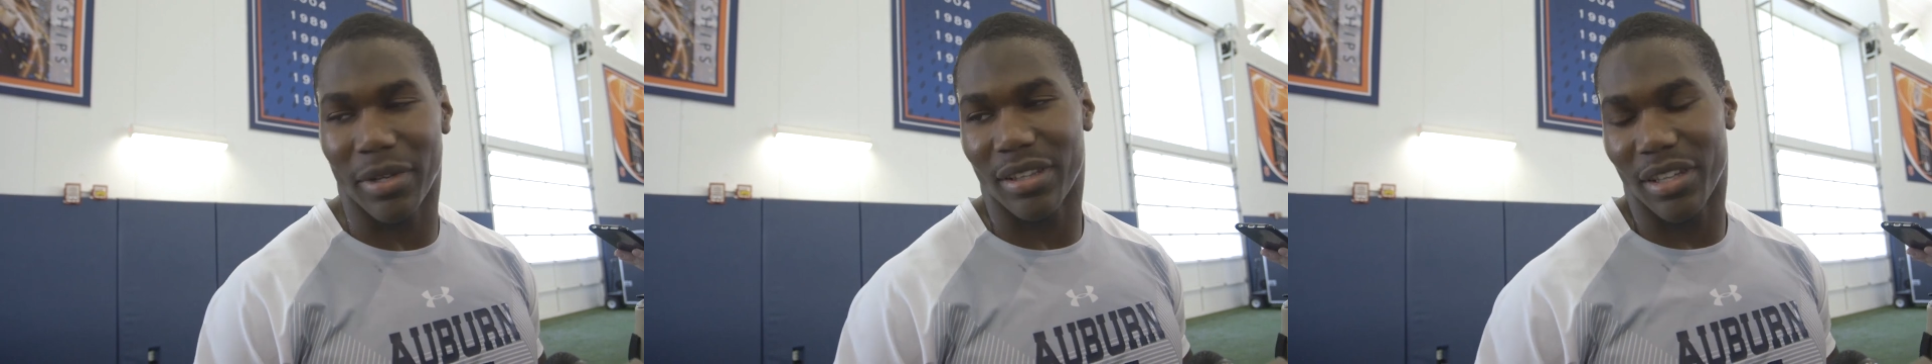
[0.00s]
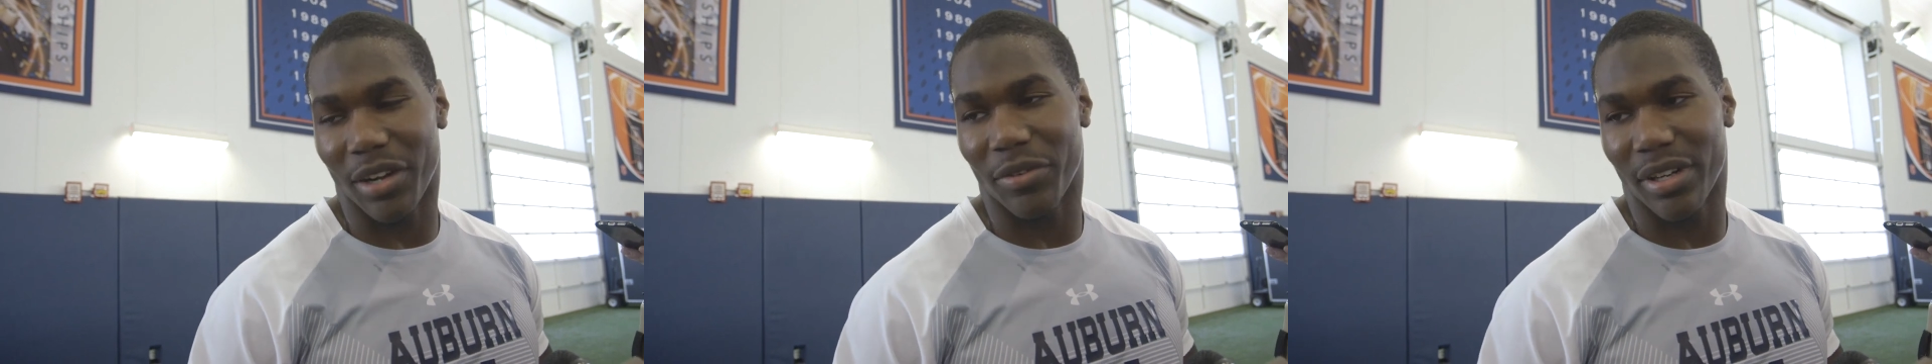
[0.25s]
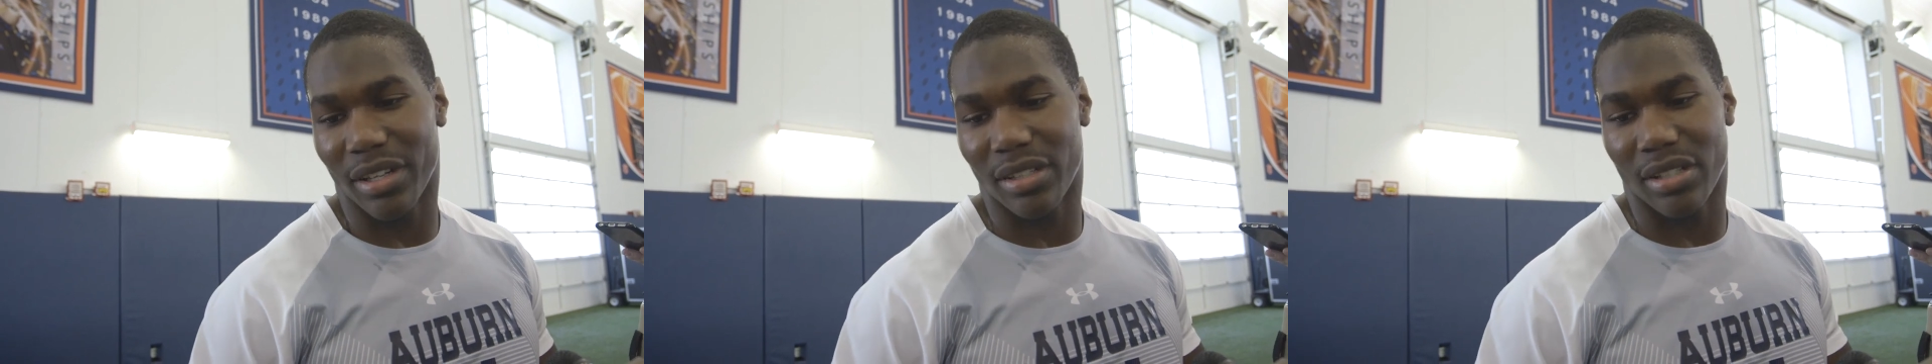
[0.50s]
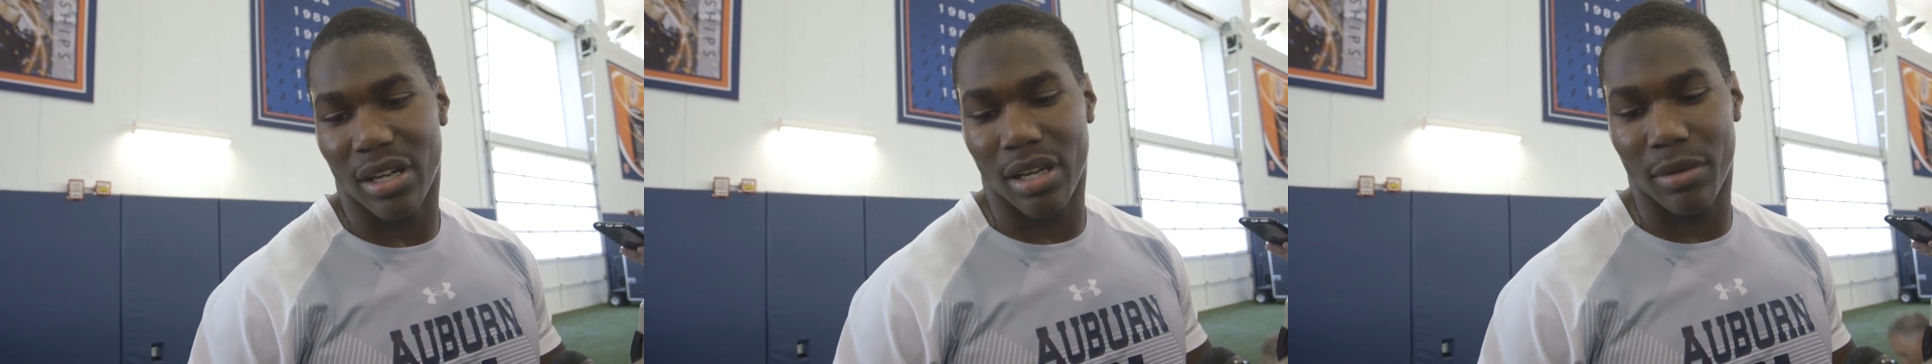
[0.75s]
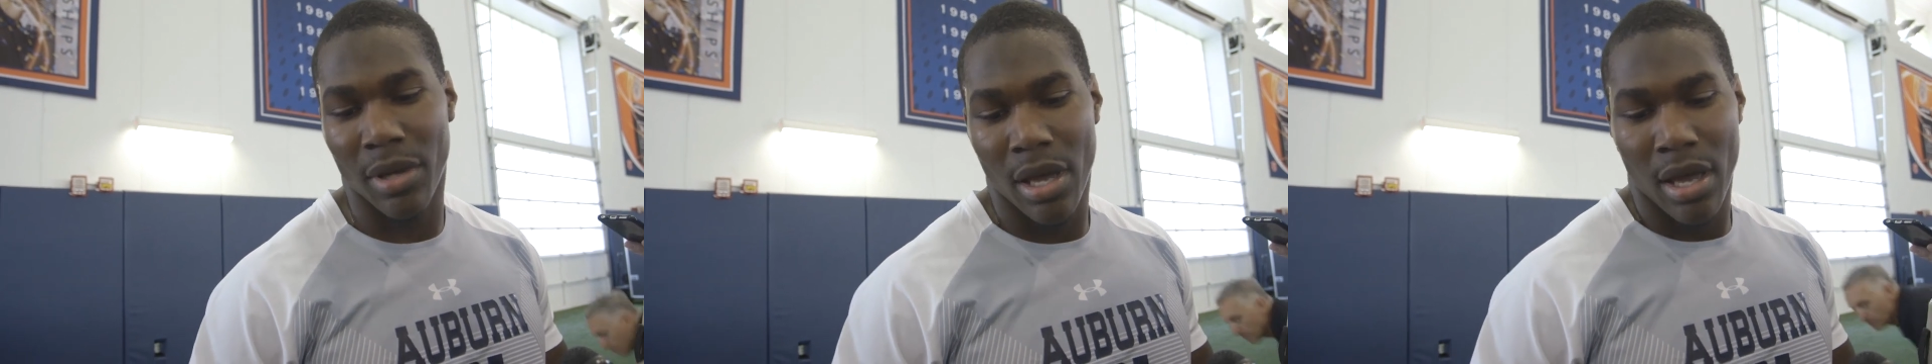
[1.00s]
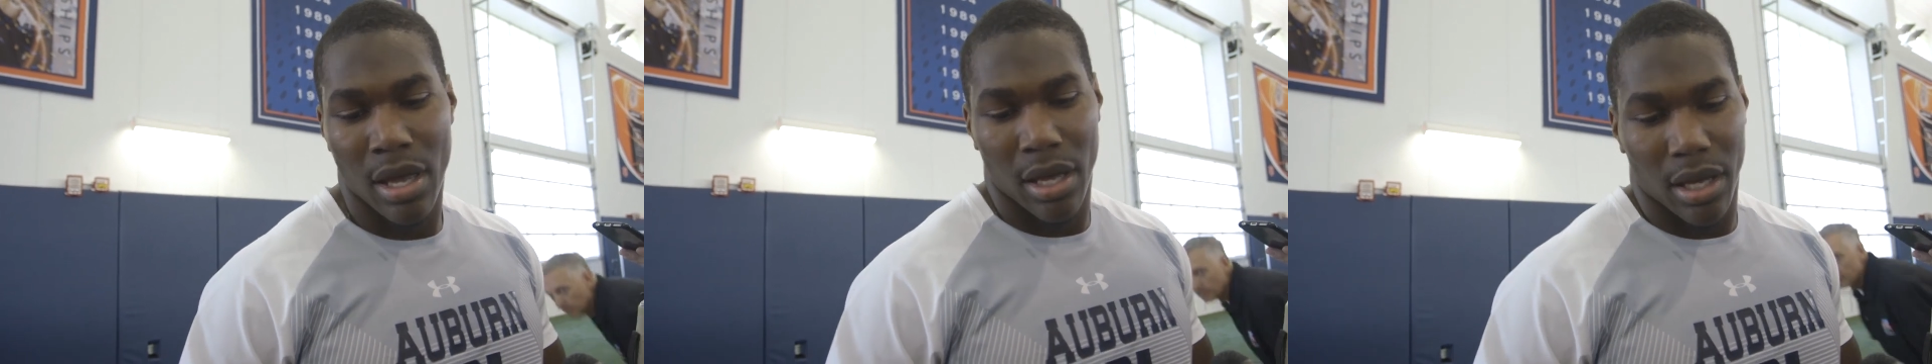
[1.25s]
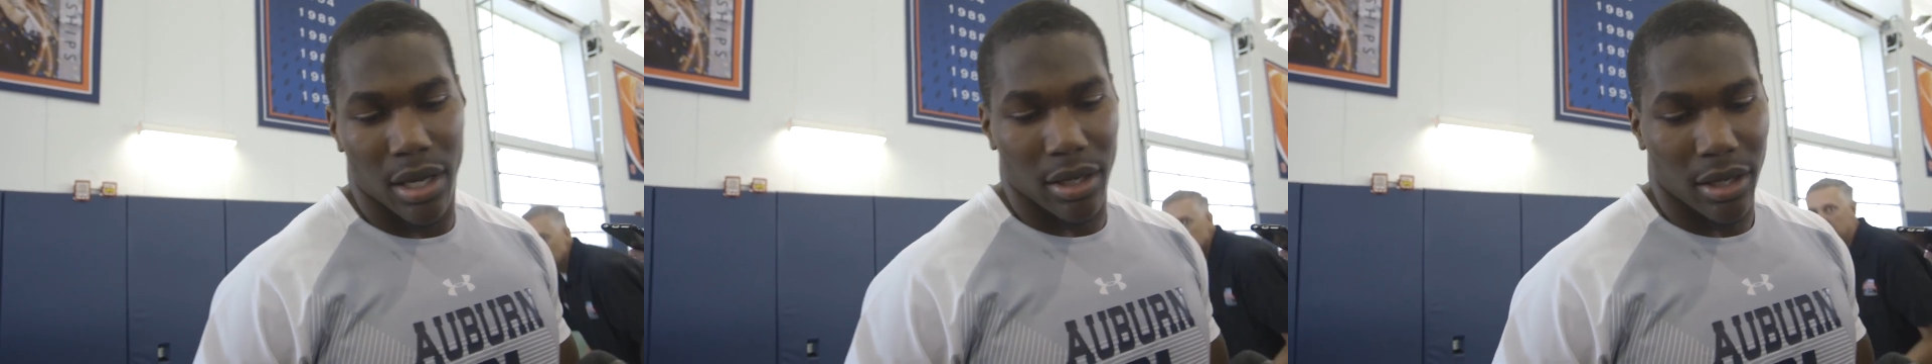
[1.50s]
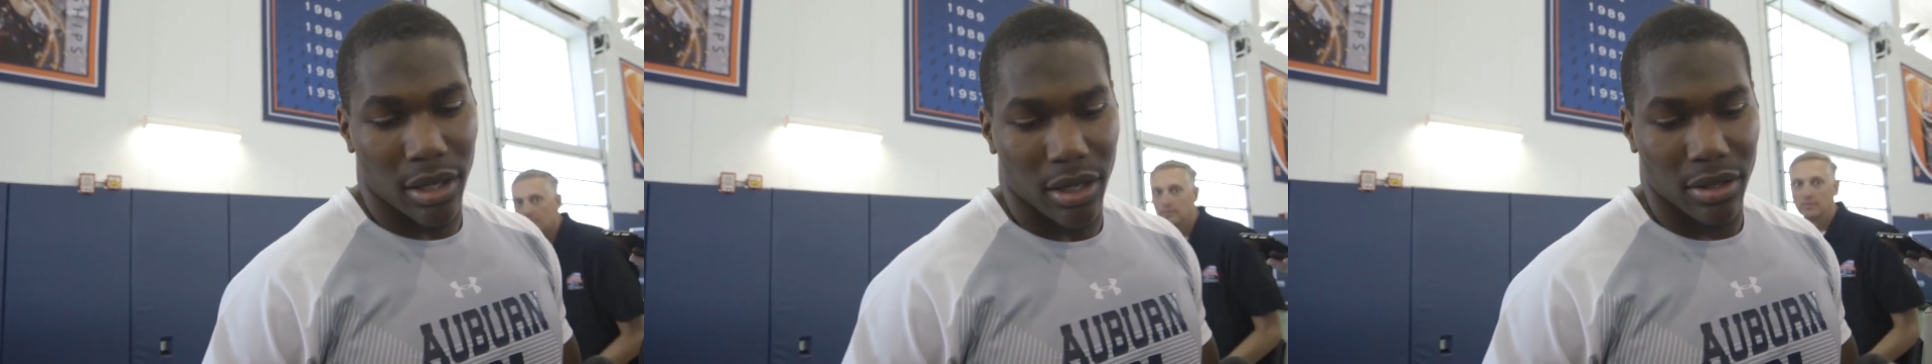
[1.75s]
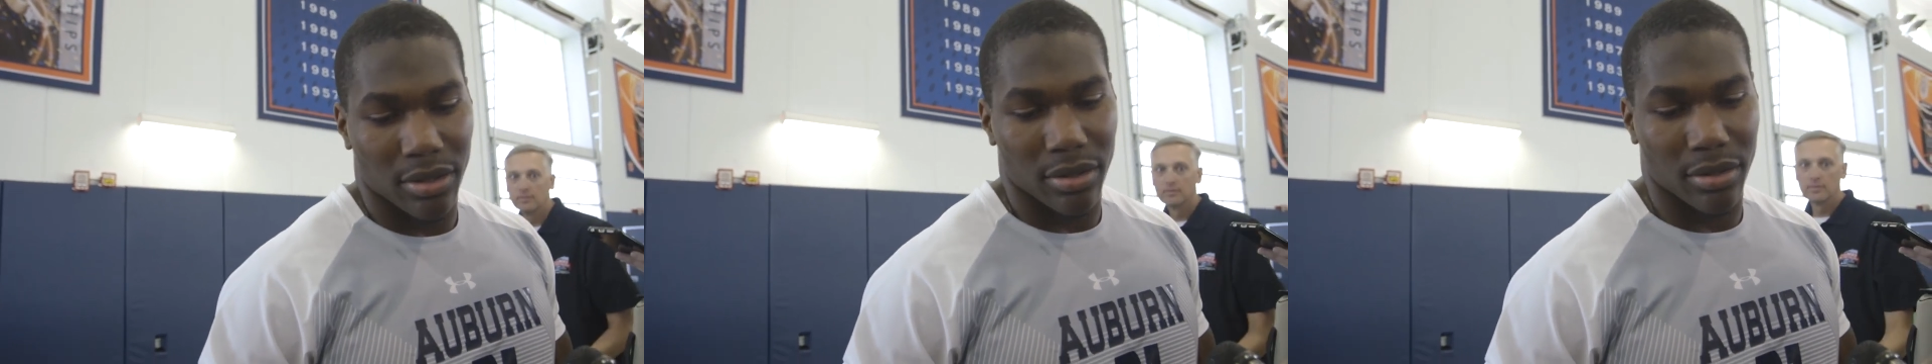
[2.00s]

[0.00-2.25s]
but I think I ran a good time and uh,